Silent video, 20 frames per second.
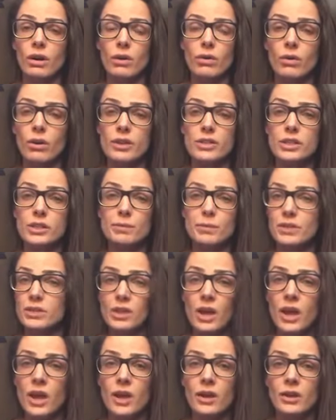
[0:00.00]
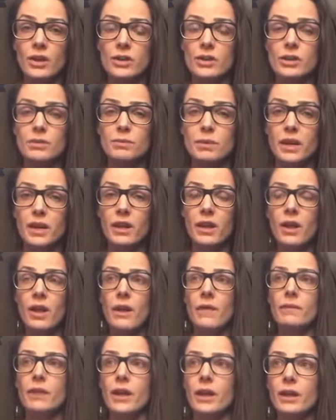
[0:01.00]
or just be done and be
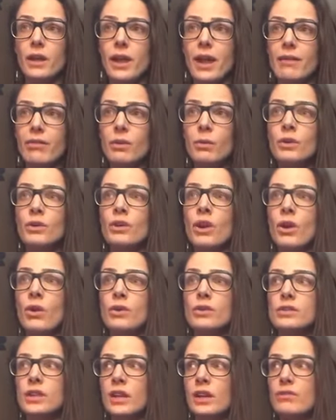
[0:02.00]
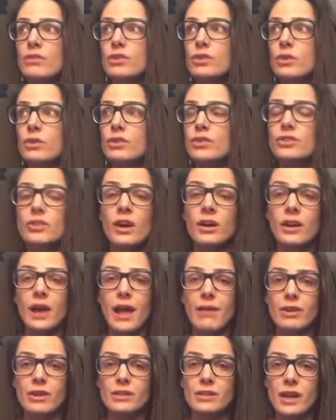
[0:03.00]
like, everyone knows, like, if a dude's done
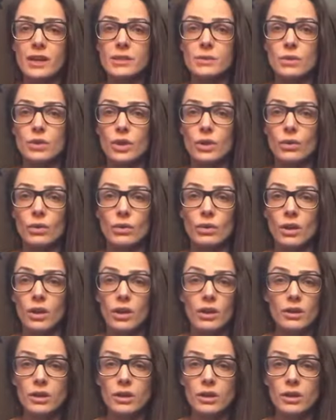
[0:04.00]
having sex with you,